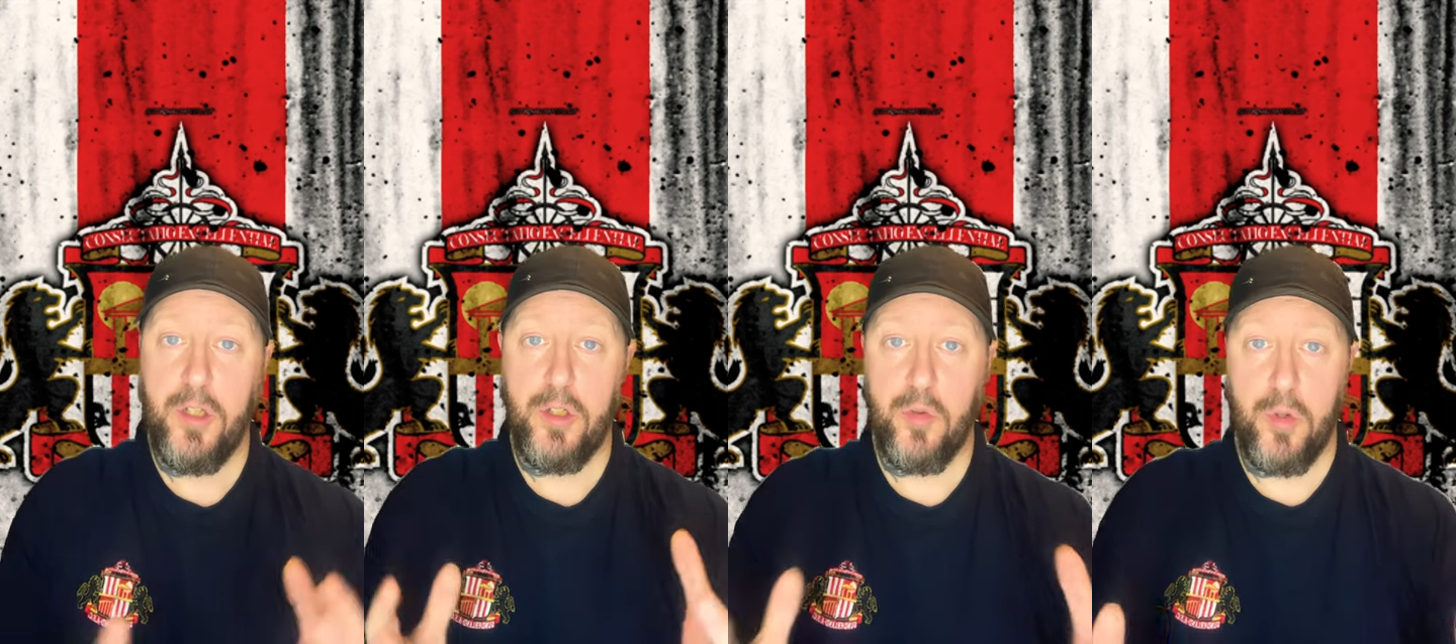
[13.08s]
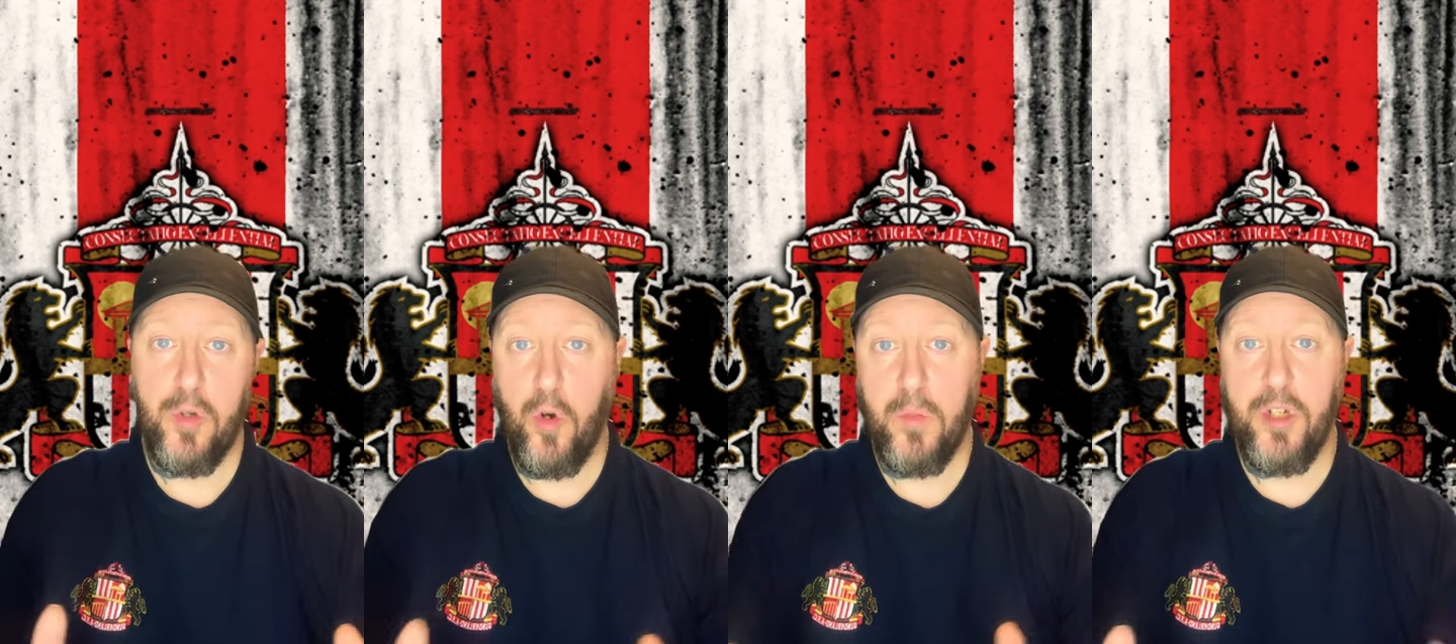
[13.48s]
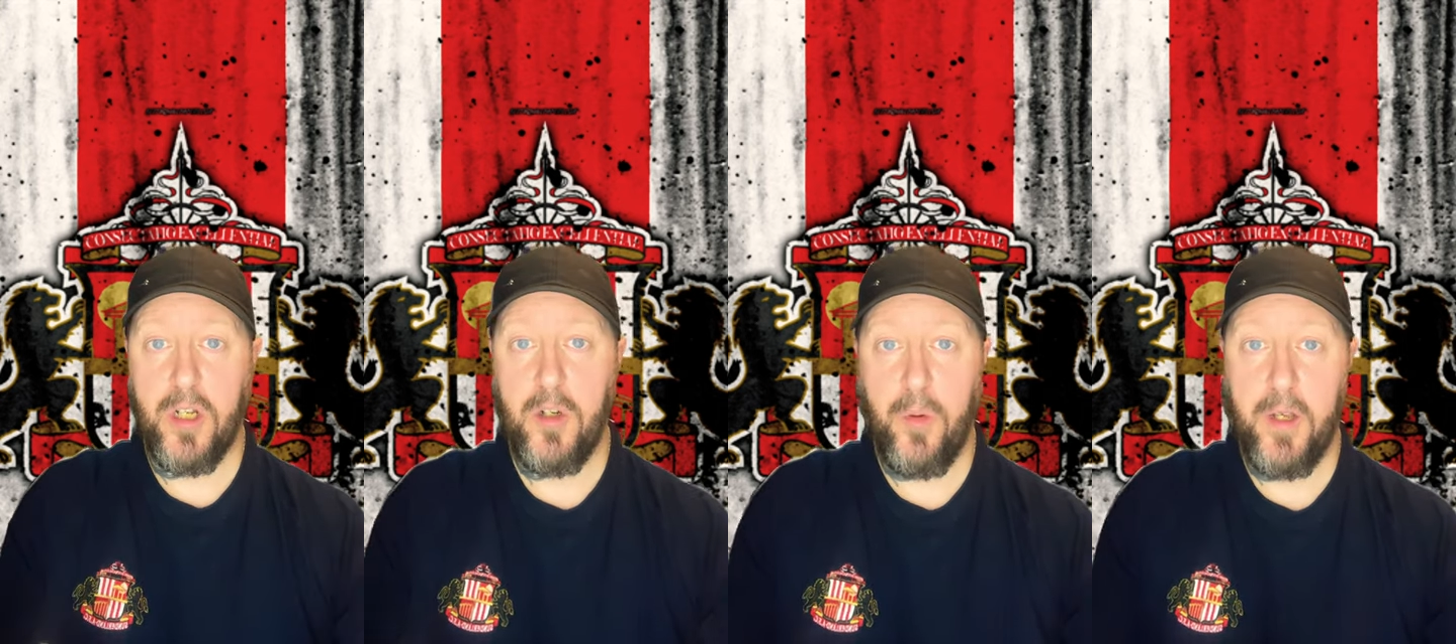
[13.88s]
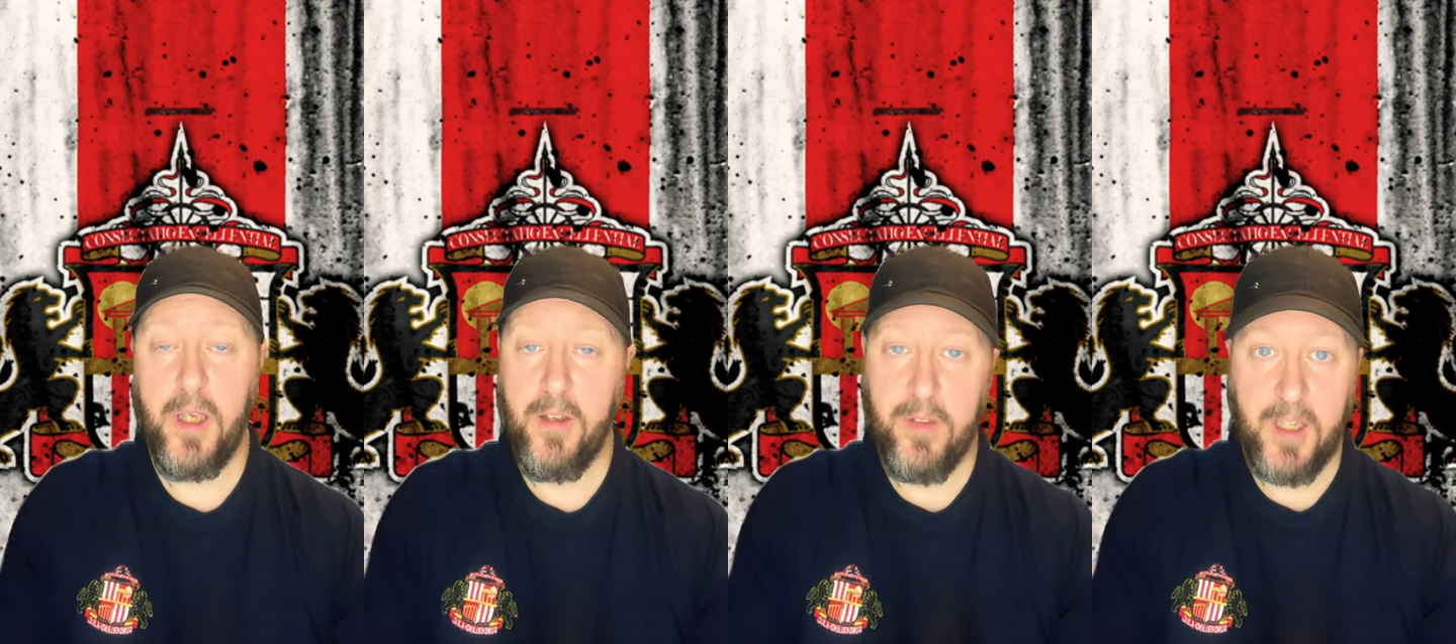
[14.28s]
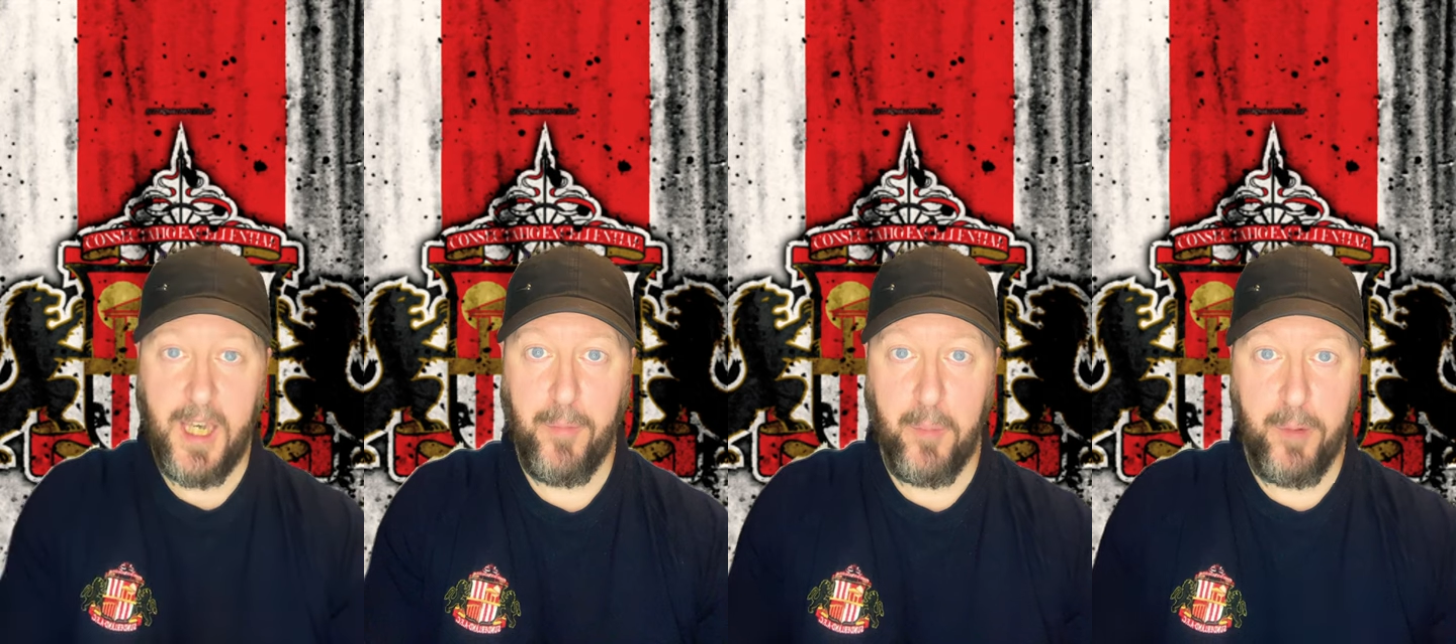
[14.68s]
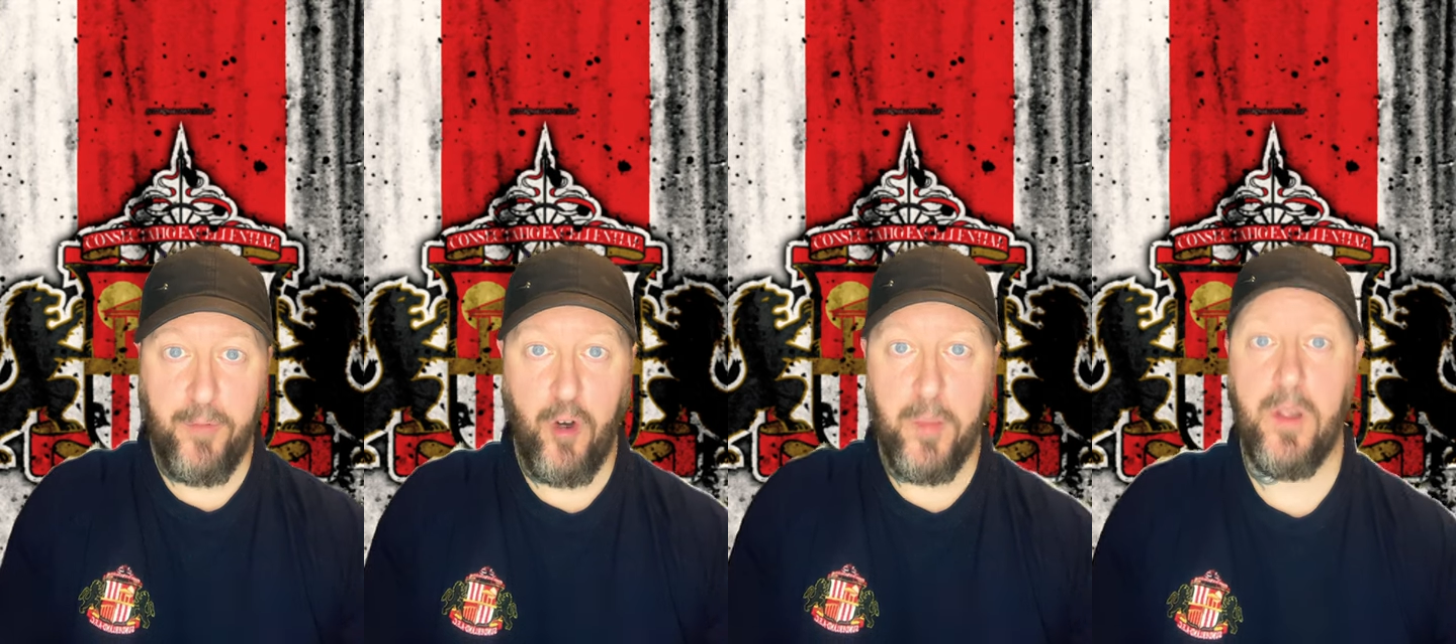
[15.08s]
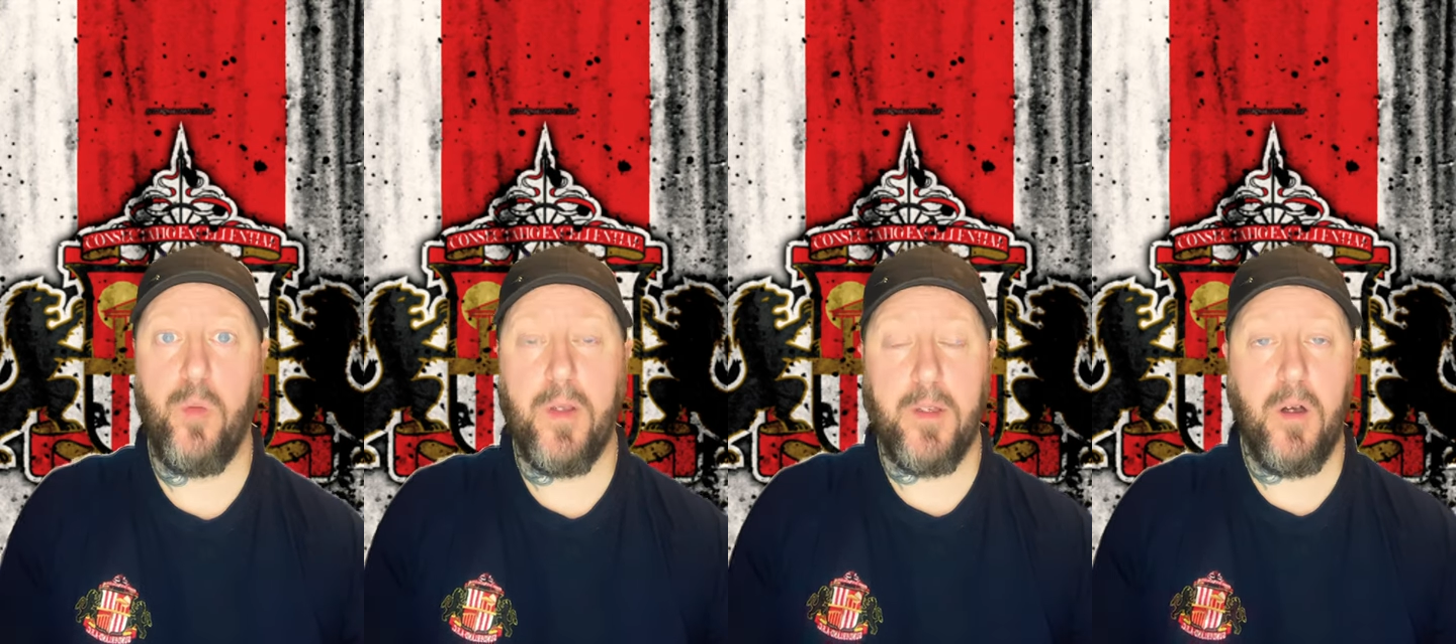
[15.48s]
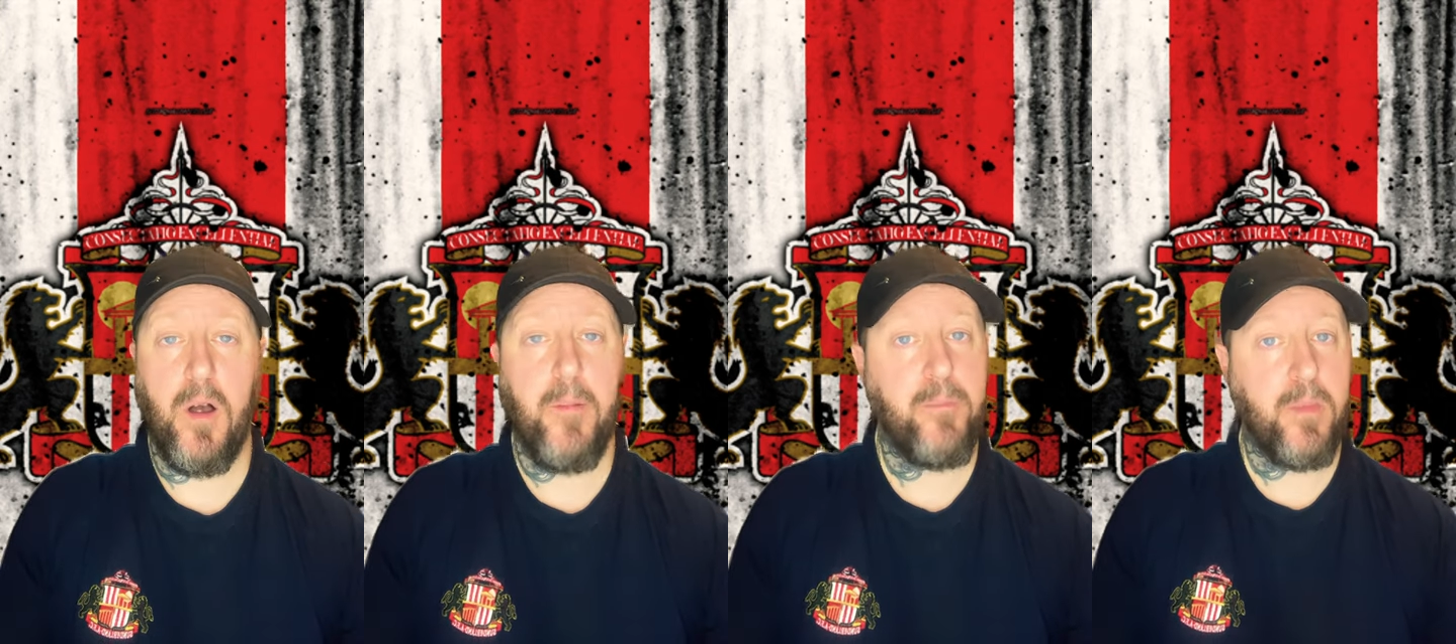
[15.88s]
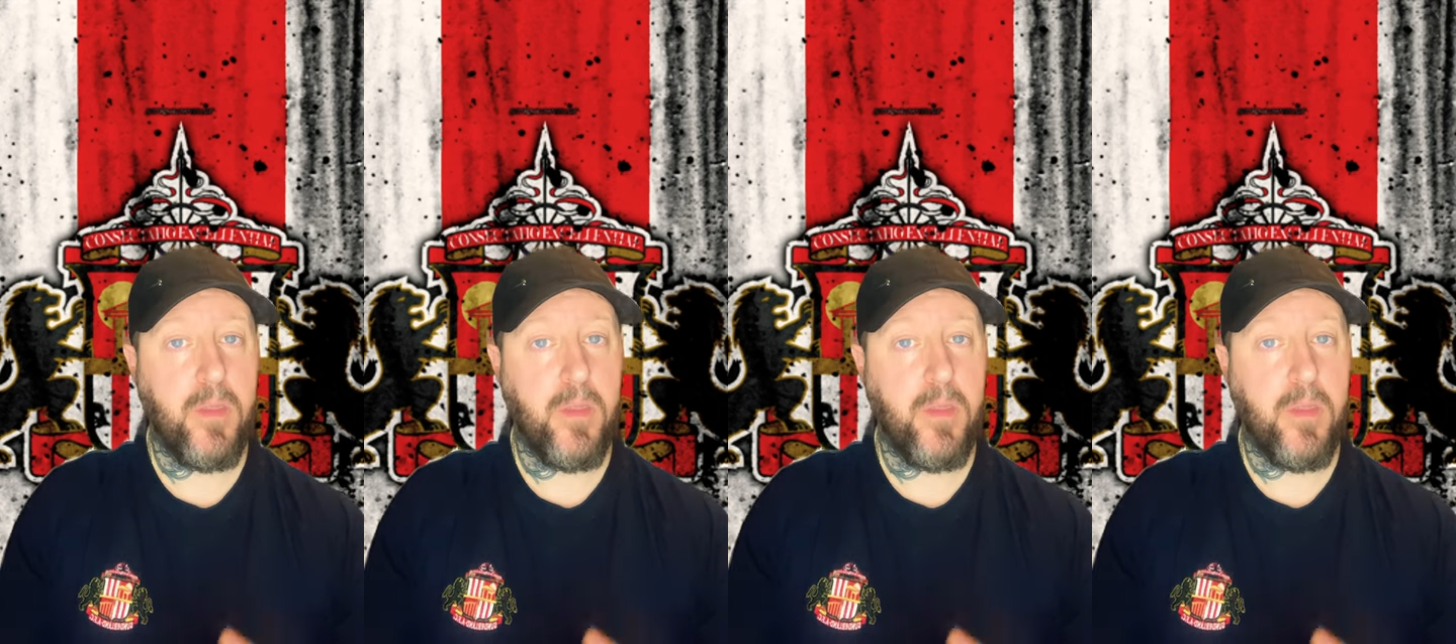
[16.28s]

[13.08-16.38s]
So come January, if they keep on performing the way they are,